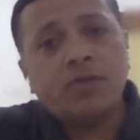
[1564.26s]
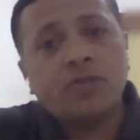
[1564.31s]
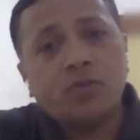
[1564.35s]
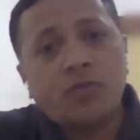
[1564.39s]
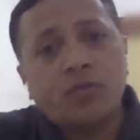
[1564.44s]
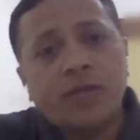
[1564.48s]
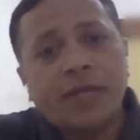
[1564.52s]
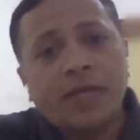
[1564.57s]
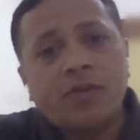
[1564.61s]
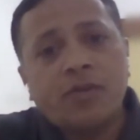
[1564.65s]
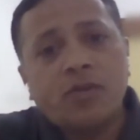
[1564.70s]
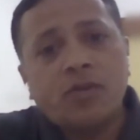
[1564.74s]

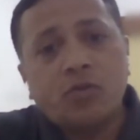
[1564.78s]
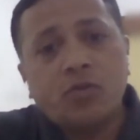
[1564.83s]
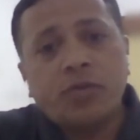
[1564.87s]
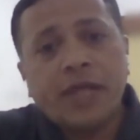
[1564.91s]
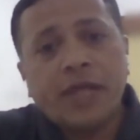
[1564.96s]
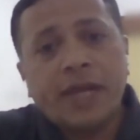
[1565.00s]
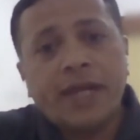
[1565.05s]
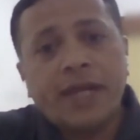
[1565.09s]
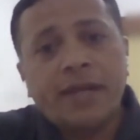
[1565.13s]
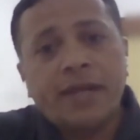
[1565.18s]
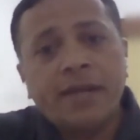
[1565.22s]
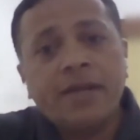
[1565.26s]
willing to do
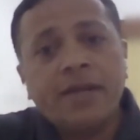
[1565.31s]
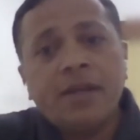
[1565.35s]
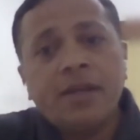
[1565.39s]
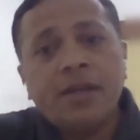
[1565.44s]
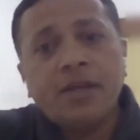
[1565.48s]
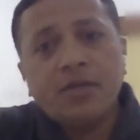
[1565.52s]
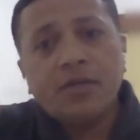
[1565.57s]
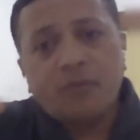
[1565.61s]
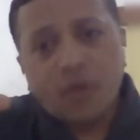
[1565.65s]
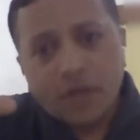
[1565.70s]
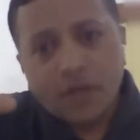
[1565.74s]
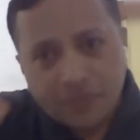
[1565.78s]
that
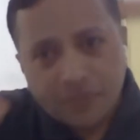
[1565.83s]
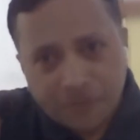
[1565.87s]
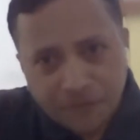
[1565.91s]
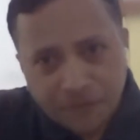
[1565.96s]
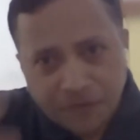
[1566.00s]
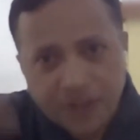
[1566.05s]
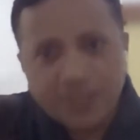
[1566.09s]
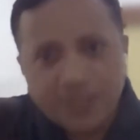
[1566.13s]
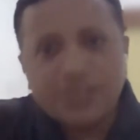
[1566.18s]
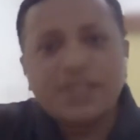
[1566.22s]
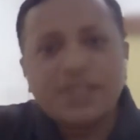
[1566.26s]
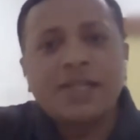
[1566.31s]
for the
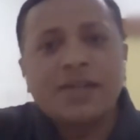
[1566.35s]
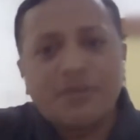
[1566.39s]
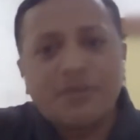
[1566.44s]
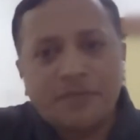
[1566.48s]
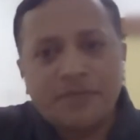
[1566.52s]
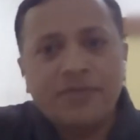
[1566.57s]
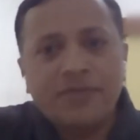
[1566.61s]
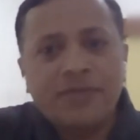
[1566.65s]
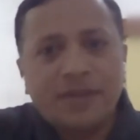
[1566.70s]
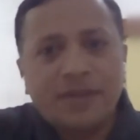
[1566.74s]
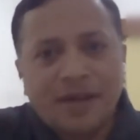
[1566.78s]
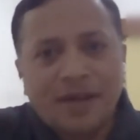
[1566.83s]
first set of
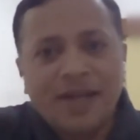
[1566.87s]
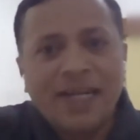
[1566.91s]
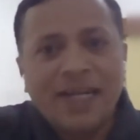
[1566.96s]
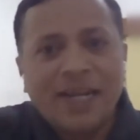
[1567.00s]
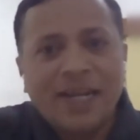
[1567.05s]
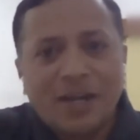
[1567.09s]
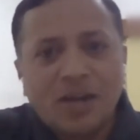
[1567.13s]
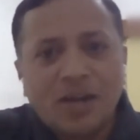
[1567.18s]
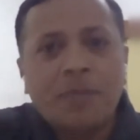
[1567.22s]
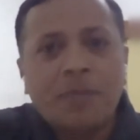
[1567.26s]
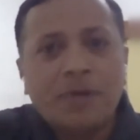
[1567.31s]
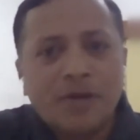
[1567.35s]
early
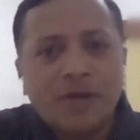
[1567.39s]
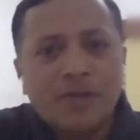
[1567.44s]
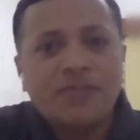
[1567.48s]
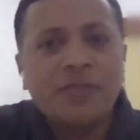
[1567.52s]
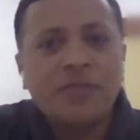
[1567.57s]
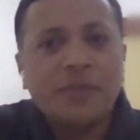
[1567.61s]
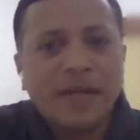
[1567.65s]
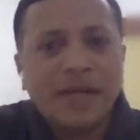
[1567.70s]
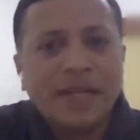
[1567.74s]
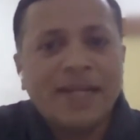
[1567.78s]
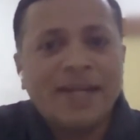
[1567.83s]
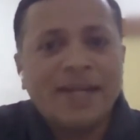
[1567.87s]
adopters from
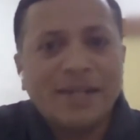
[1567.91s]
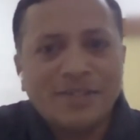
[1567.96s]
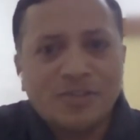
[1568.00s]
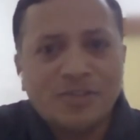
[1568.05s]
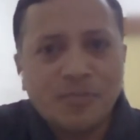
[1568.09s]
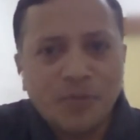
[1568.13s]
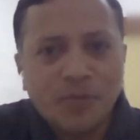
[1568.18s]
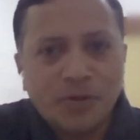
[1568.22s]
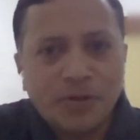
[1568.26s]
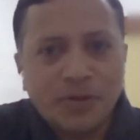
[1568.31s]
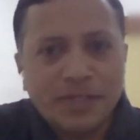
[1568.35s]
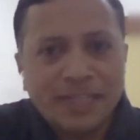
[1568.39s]
a dealer
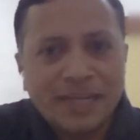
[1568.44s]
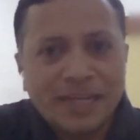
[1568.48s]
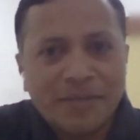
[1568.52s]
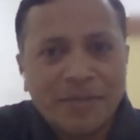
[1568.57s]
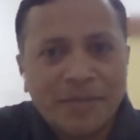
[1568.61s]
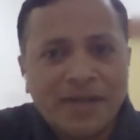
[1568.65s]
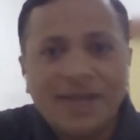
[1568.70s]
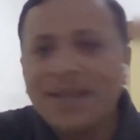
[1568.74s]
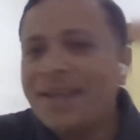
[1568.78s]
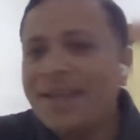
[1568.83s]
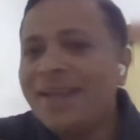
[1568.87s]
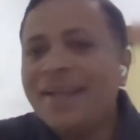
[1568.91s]
distributor segment.